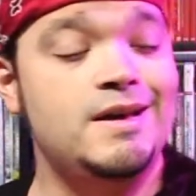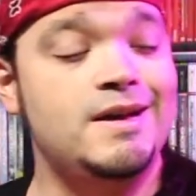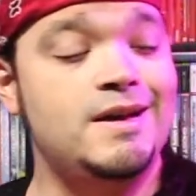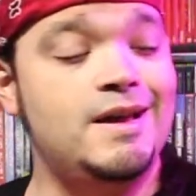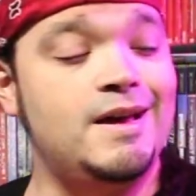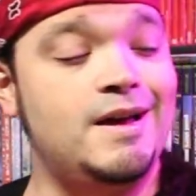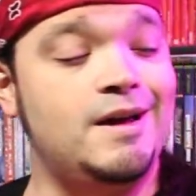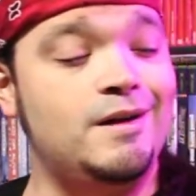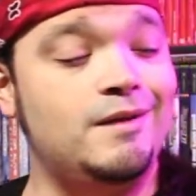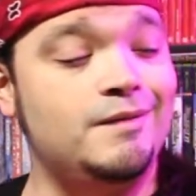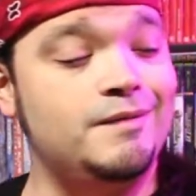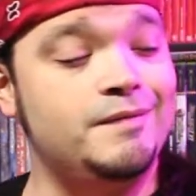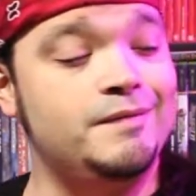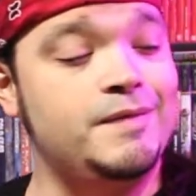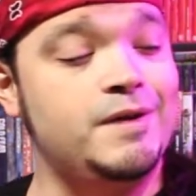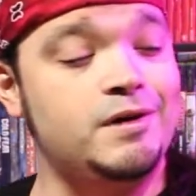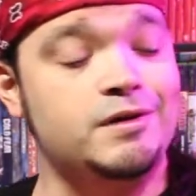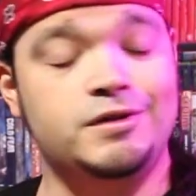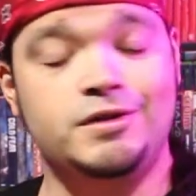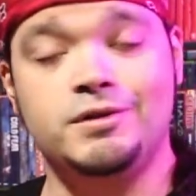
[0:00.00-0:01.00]
Now,
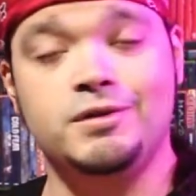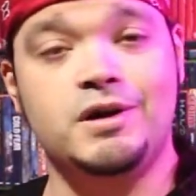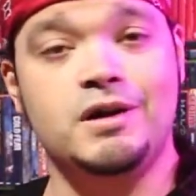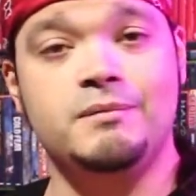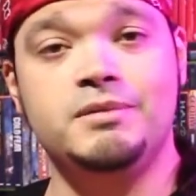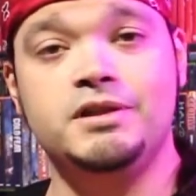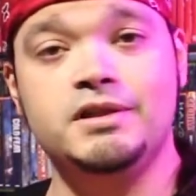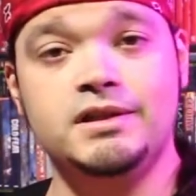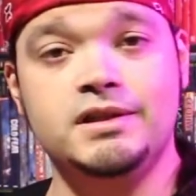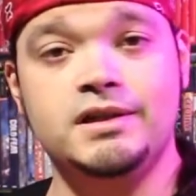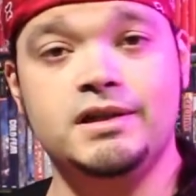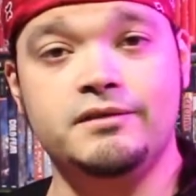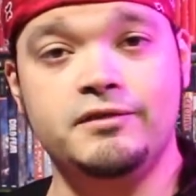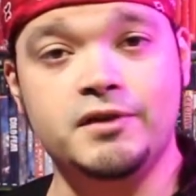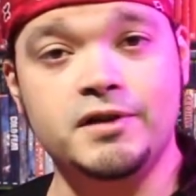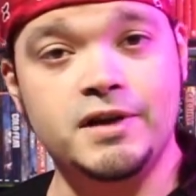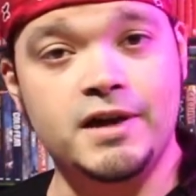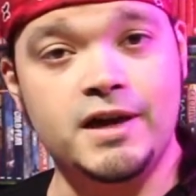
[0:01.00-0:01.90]
they're two completely different